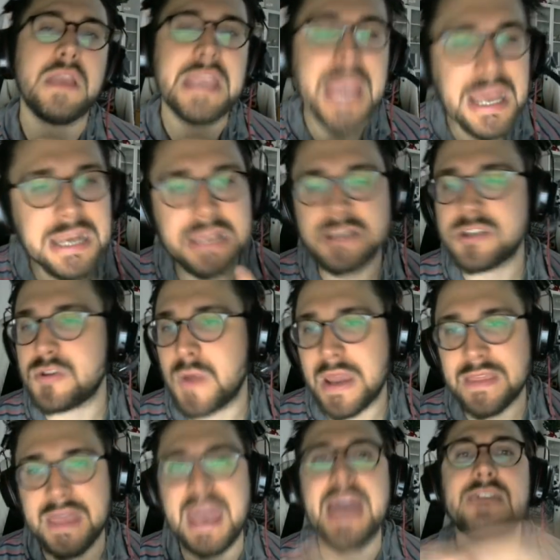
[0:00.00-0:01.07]
get his
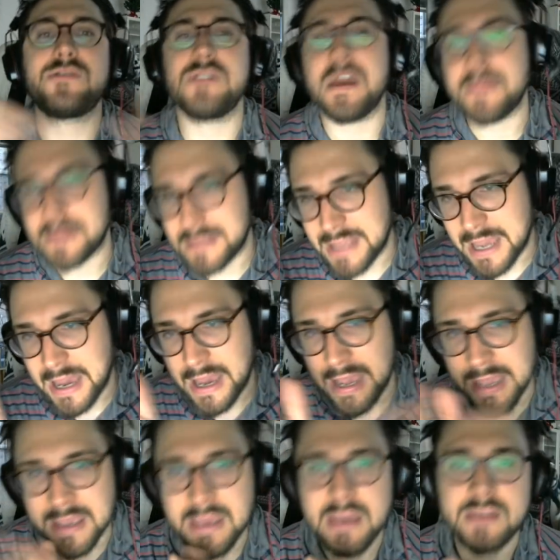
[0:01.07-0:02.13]
strength astronomically
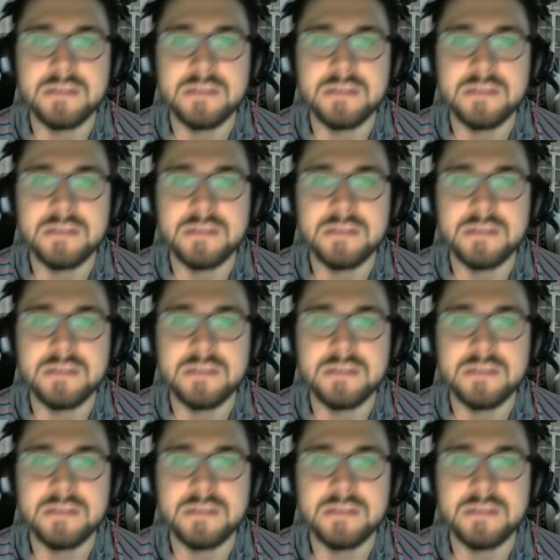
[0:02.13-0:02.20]
high